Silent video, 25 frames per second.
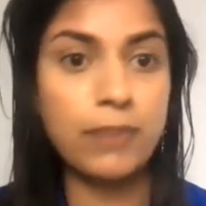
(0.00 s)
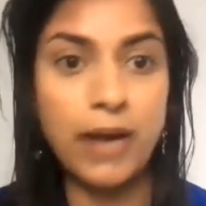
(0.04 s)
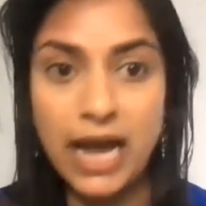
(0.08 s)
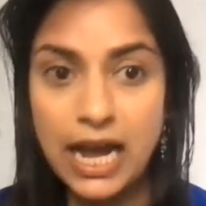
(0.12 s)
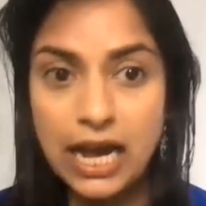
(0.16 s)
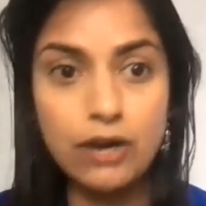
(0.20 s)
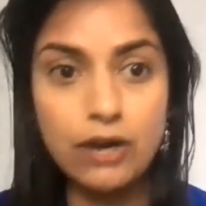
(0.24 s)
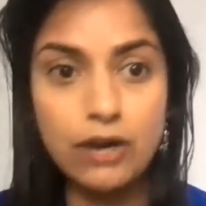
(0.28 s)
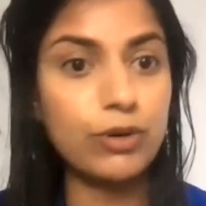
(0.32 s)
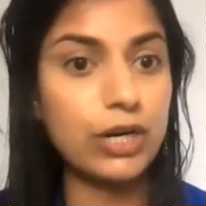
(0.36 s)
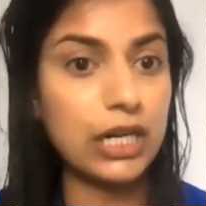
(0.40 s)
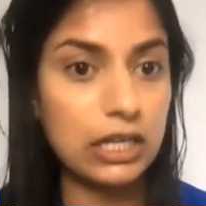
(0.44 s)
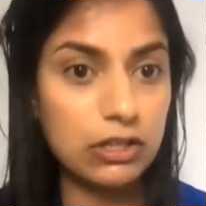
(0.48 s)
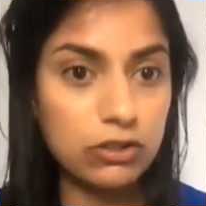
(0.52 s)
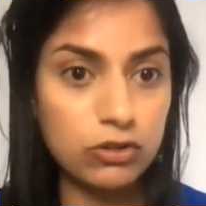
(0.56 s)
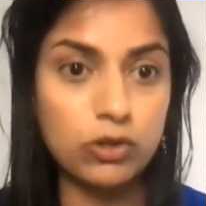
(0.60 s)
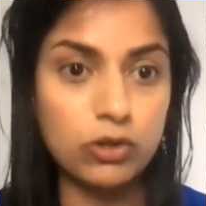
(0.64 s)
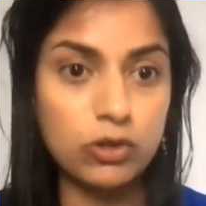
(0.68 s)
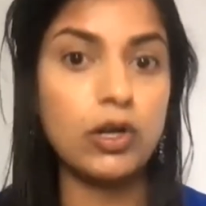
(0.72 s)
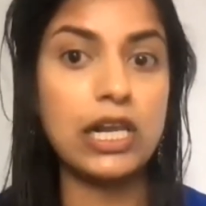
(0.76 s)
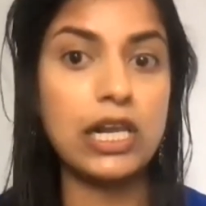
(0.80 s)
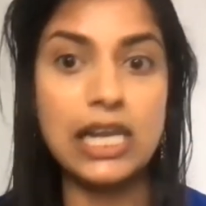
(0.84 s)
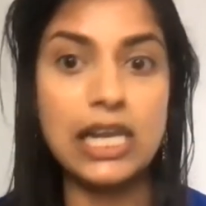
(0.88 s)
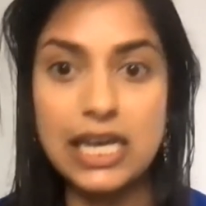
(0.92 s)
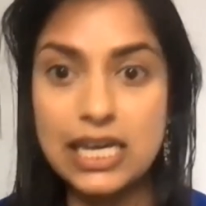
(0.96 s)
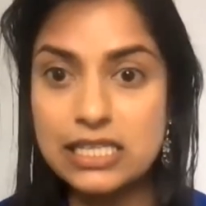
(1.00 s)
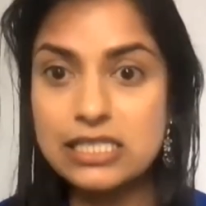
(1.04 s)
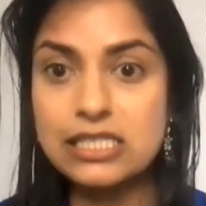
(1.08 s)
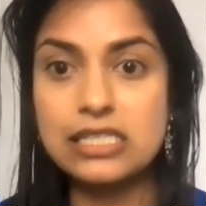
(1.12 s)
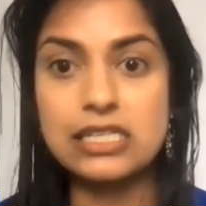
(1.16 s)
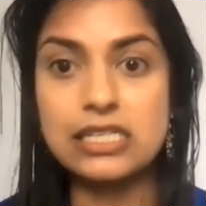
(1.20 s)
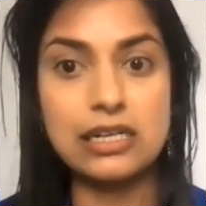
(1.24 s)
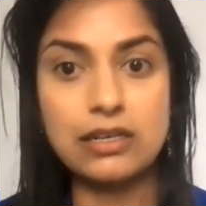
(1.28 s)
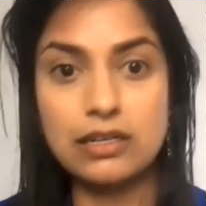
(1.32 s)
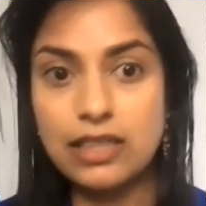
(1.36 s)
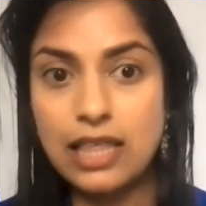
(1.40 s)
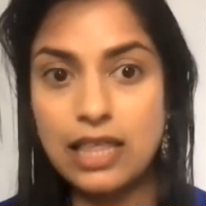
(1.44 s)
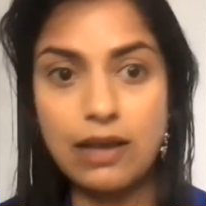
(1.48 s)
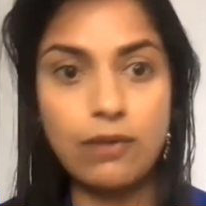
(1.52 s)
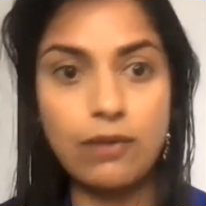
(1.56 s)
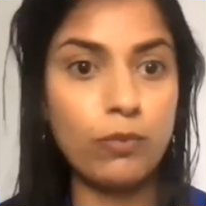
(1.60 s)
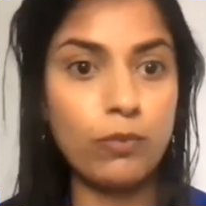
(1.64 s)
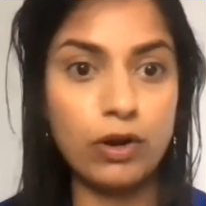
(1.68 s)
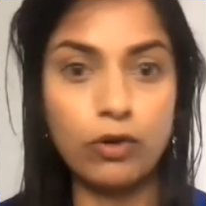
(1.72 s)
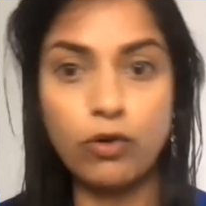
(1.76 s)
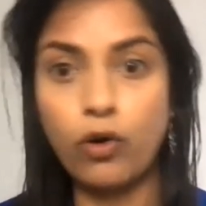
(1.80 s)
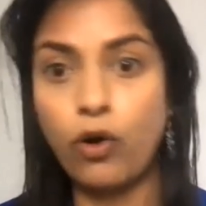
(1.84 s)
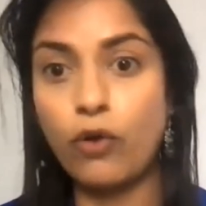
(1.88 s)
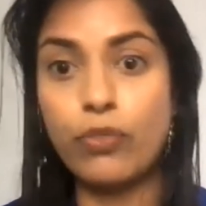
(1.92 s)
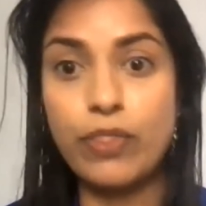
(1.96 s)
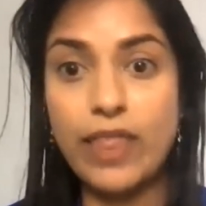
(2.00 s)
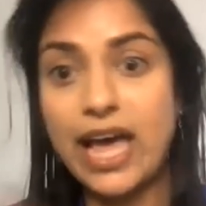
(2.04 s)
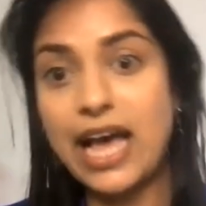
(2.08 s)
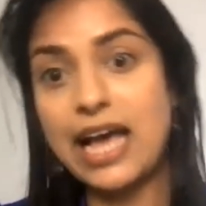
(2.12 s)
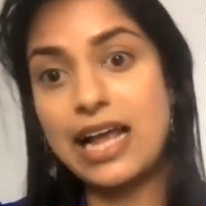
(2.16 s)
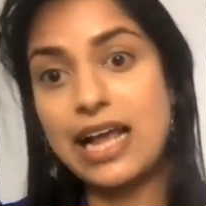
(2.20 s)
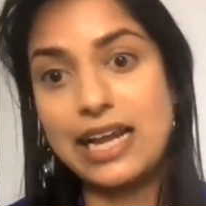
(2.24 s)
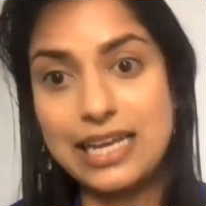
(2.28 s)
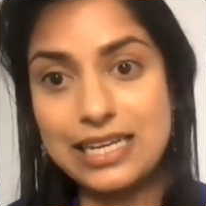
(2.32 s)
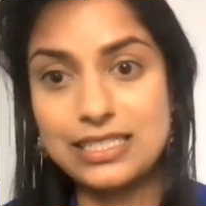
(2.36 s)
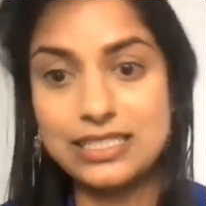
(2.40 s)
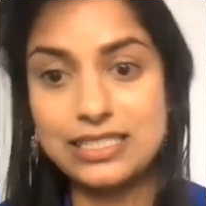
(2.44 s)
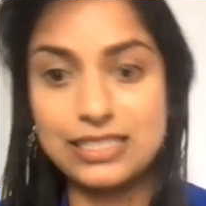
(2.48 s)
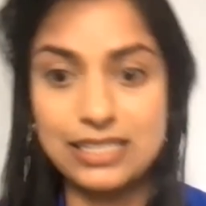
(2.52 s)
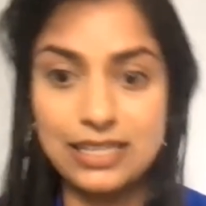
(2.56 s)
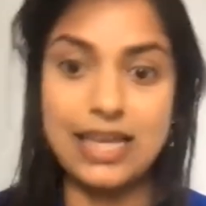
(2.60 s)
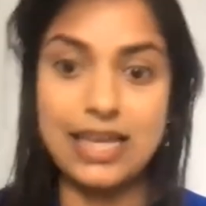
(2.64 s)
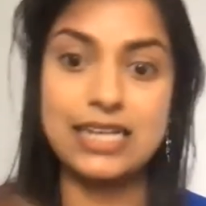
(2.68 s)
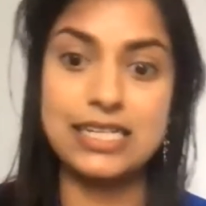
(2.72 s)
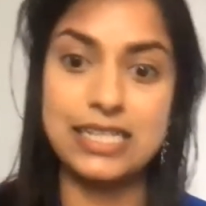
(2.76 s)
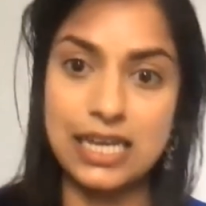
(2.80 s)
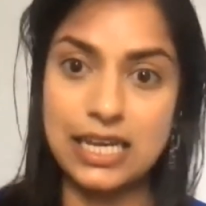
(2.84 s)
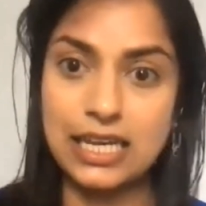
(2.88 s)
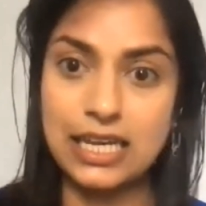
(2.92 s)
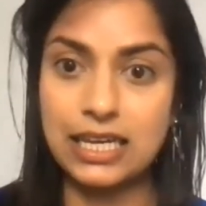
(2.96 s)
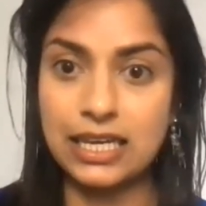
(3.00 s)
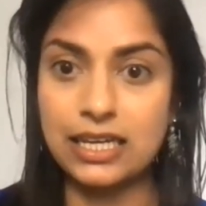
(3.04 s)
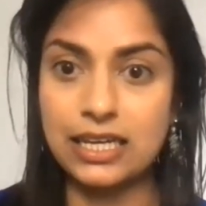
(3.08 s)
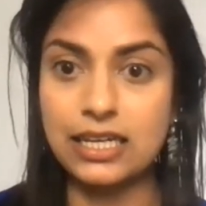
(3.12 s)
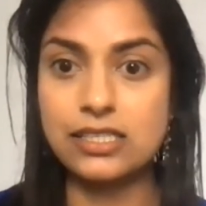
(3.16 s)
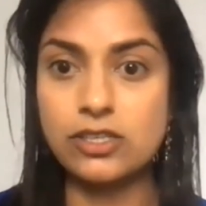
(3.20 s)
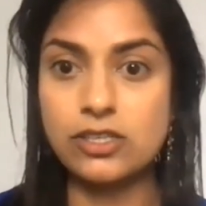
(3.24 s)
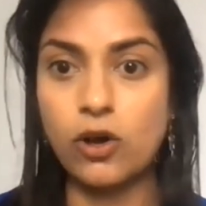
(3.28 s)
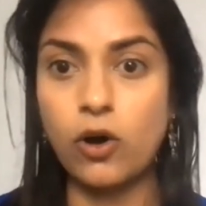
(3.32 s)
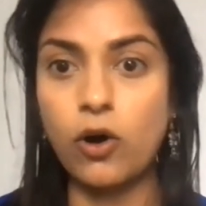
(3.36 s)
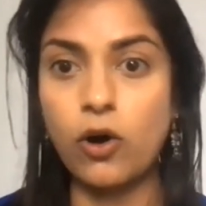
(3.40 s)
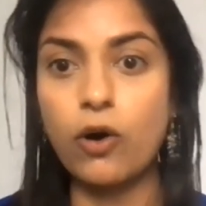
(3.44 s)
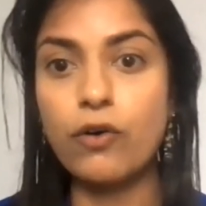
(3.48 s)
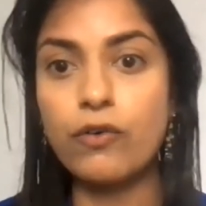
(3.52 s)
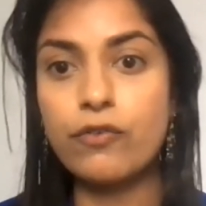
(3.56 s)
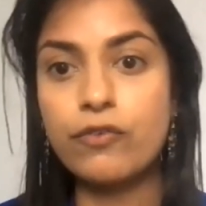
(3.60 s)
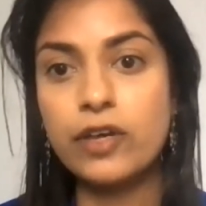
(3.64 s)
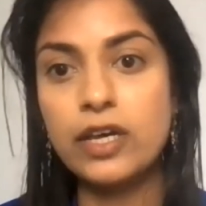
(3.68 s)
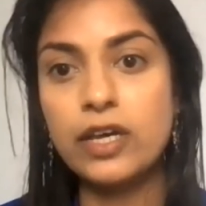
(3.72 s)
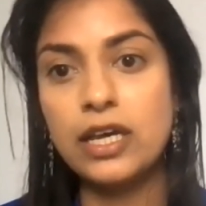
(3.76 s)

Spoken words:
powering through a list and that we're on their list and they're ticking us off.